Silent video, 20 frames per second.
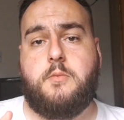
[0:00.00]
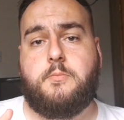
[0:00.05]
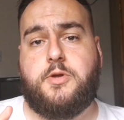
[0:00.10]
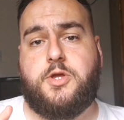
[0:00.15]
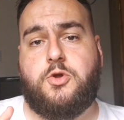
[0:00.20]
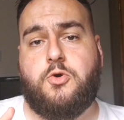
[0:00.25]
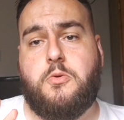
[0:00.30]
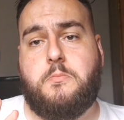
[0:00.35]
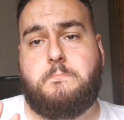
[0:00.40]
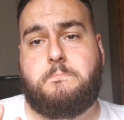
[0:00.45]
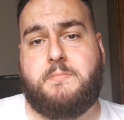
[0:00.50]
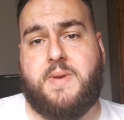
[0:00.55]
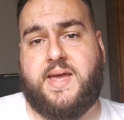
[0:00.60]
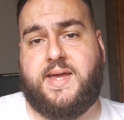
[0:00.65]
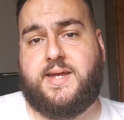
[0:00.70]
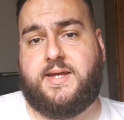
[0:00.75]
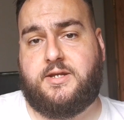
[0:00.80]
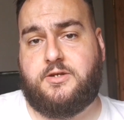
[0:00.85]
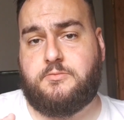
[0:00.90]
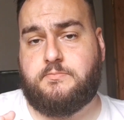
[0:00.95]
But your
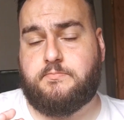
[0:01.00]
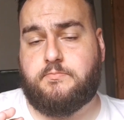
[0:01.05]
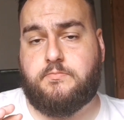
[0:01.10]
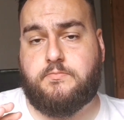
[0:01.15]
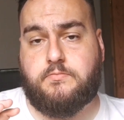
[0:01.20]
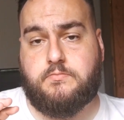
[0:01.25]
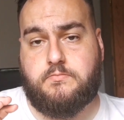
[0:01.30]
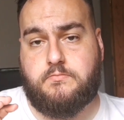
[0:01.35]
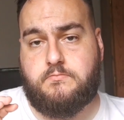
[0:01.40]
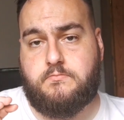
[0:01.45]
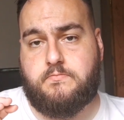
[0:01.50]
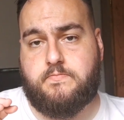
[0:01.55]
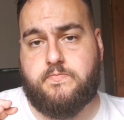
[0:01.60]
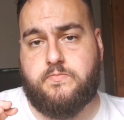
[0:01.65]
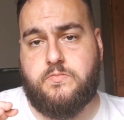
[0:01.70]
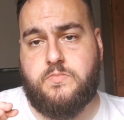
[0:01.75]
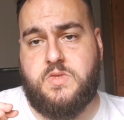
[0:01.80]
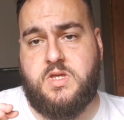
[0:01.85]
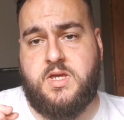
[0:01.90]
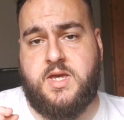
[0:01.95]
main
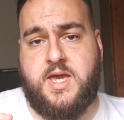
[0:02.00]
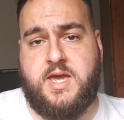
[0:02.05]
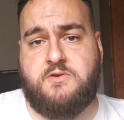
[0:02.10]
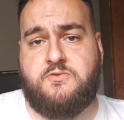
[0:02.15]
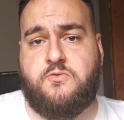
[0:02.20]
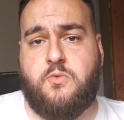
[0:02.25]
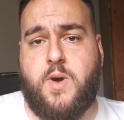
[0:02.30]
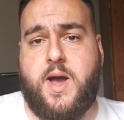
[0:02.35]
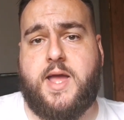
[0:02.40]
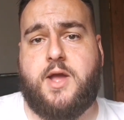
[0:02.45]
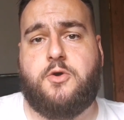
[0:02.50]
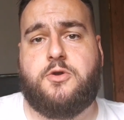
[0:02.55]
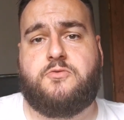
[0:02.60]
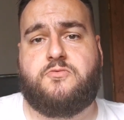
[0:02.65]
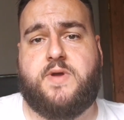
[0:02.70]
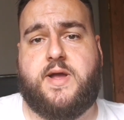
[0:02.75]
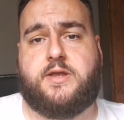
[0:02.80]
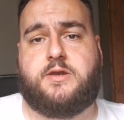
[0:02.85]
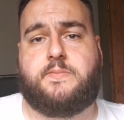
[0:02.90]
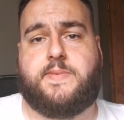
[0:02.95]
give way on a
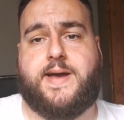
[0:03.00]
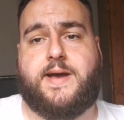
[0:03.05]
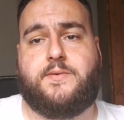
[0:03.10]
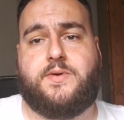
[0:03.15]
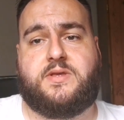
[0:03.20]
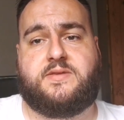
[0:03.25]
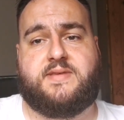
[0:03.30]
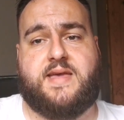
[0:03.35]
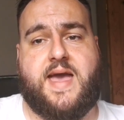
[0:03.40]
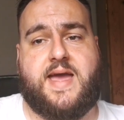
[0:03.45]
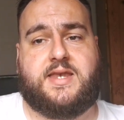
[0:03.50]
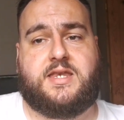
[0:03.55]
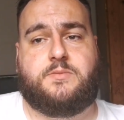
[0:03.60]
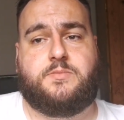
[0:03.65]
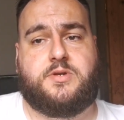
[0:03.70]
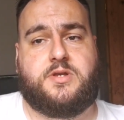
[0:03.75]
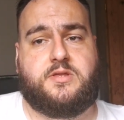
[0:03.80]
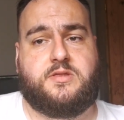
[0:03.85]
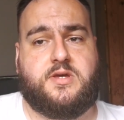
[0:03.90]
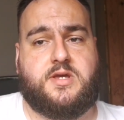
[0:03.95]
roundabout is
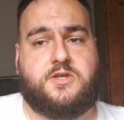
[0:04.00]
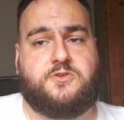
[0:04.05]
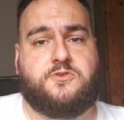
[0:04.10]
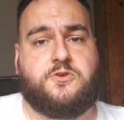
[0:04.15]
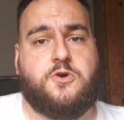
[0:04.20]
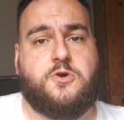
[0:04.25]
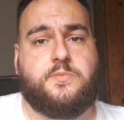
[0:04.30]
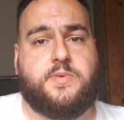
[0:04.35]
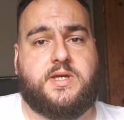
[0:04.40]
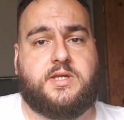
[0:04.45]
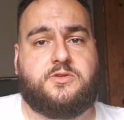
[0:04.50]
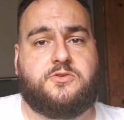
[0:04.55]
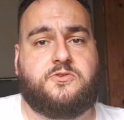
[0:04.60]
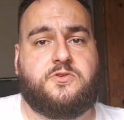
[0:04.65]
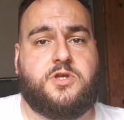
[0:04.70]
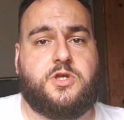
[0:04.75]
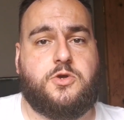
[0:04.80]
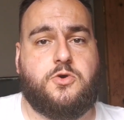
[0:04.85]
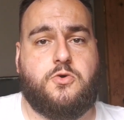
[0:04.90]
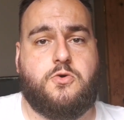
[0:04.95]
anybody that is coming
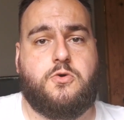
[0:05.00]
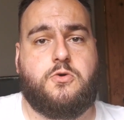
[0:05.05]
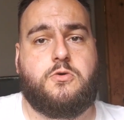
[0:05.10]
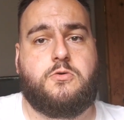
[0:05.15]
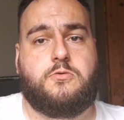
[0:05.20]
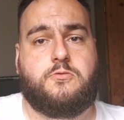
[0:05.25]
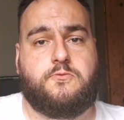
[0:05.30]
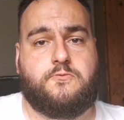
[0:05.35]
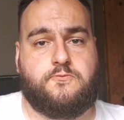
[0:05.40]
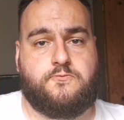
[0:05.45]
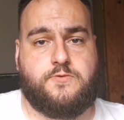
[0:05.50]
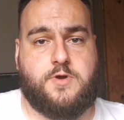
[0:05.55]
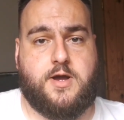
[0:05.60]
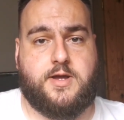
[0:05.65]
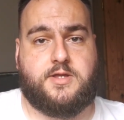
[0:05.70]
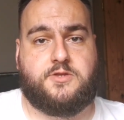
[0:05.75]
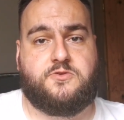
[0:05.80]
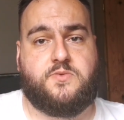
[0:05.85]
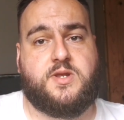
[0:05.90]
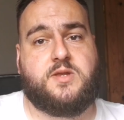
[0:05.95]
to your
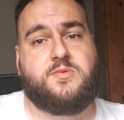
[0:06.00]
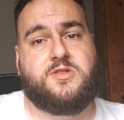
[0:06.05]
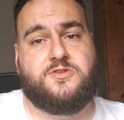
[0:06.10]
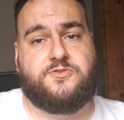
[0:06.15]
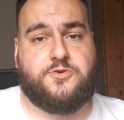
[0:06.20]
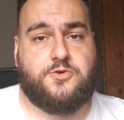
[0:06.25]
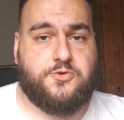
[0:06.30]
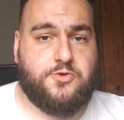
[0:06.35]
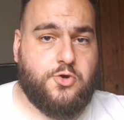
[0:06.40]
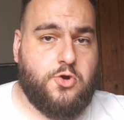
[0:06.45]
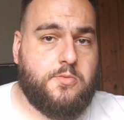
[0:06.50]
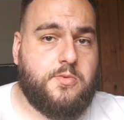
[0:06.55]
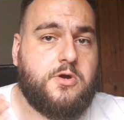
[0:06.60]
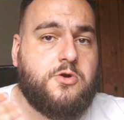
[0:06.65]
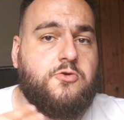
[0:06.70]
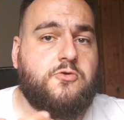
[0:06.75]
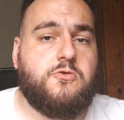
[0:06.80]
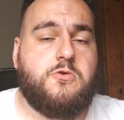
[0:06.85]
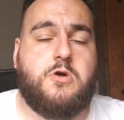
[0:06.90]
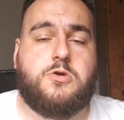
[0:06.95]
right, so anybody that's got to come
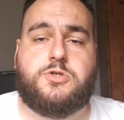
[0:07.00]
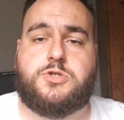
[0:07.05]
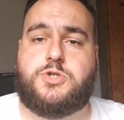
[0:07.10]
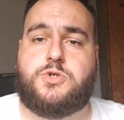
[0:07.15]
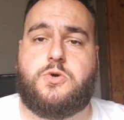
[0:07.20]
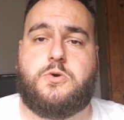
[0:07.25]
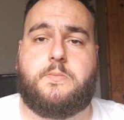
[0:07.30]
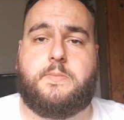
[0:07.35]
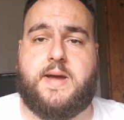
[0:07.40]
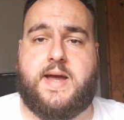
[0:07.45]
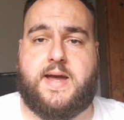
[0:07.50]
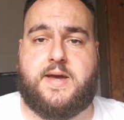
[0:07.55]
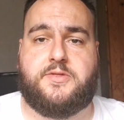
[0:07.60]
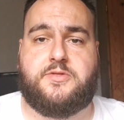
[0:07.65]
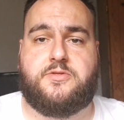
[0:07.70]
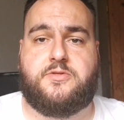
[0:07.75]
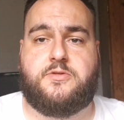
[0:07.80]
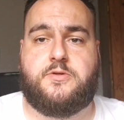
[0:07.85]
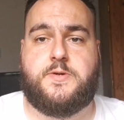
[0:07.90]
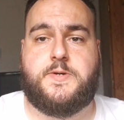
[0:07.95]
across your
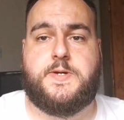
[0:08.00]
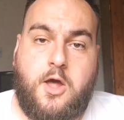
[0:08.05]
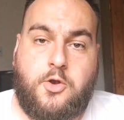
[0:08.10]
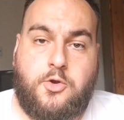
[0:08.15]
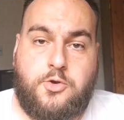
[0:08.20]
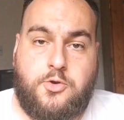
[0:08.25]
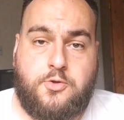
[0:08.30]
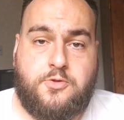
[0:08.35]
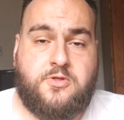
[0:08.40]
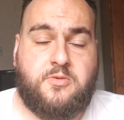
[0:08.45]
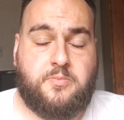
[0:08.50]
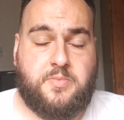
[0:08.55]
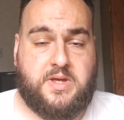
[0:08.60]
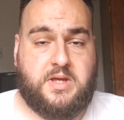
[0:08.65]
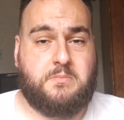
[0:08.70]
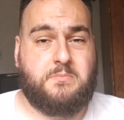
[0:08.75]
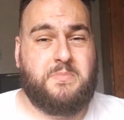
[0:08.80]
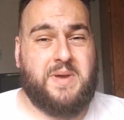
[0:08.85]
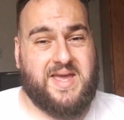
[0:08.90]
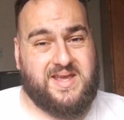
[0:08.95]
path. Another
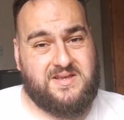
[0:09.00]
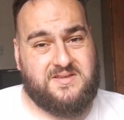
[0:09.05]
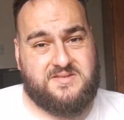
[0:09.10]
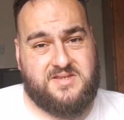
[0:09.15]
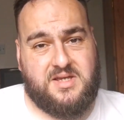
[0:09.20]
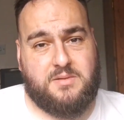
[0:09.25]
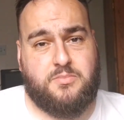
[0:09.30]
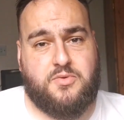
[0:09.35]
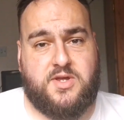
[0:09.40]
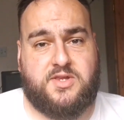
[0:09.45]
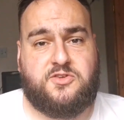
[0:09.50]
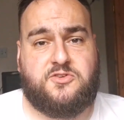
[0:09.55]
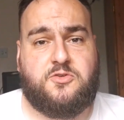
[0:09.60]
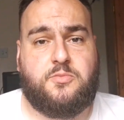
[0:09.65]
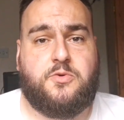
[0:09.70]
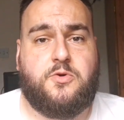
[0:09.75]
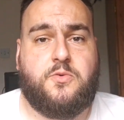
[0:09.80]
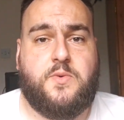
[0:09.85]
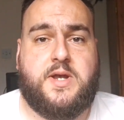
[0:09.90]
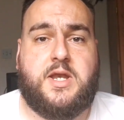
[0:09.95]
big basic
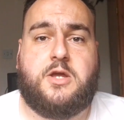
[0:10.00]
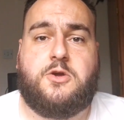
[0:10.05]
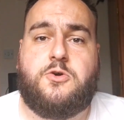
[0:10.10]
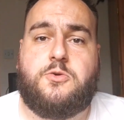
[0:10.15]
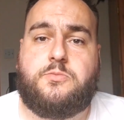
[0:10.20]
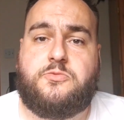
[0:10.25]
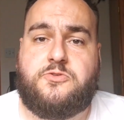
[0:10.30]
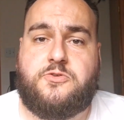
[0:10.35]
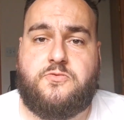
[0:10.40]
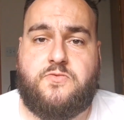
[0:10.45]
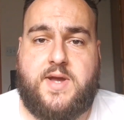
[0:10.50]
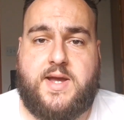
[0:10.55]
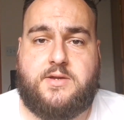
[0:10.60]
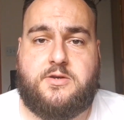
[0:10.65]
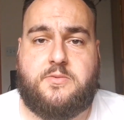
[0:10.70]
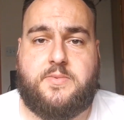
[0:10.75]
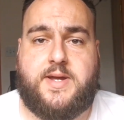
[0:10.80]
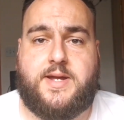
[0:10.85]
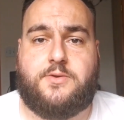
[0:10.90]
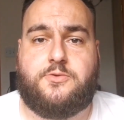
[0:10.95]
principle when it comes to
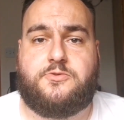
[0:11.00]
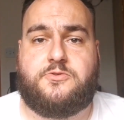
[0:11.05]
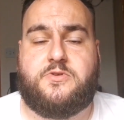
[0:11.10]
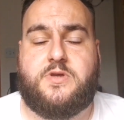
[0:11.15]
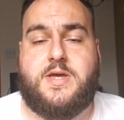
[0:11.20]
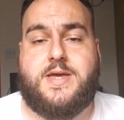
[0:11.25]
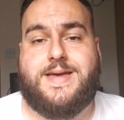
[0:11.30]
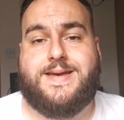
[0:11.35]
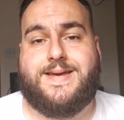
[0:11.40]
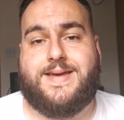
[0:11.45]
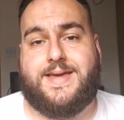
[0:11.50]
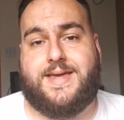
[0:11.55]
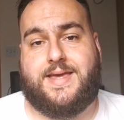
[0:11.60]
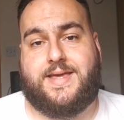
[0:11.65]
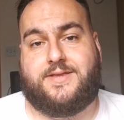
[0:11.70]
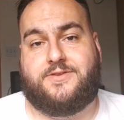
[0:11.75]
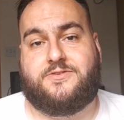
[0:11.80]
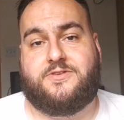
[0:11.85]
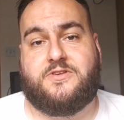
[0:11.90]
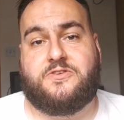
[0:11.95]
roundabouts
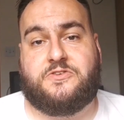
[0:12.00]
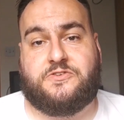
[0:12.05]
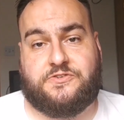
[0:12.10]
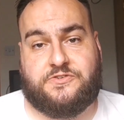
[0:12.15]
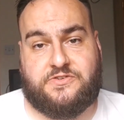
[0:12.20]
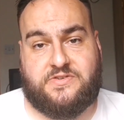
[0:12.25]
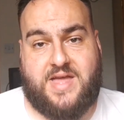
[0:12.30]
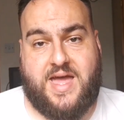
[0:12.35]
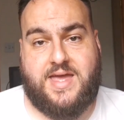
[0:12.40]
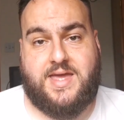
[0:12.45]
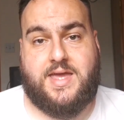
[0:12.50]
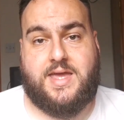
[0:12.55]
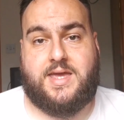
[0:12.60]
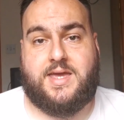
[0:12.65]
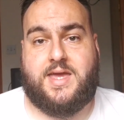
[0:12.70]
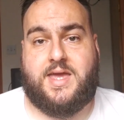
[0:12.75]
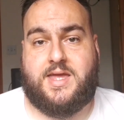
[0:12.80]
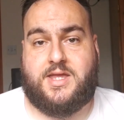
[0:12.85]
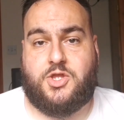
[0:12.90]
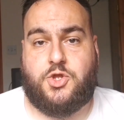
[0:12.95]
is
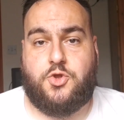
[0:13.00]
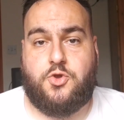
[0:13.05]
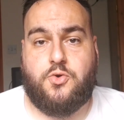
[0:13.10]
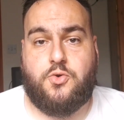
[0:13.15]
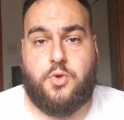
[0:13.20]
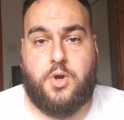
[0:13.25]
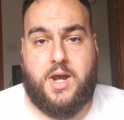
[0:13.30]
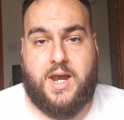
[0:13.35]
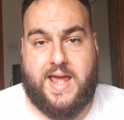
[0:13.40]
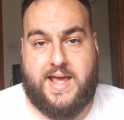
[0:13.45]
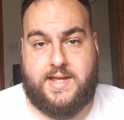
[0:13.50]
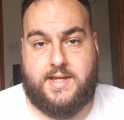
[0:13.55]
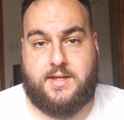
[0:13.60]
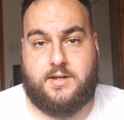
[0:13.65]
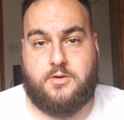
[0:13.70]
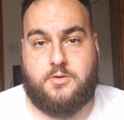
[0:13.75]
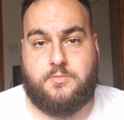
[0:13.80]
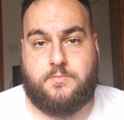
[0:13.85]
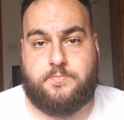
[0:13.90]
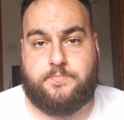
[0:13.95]
staying in your
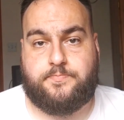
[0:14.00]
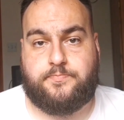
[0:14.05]
lane.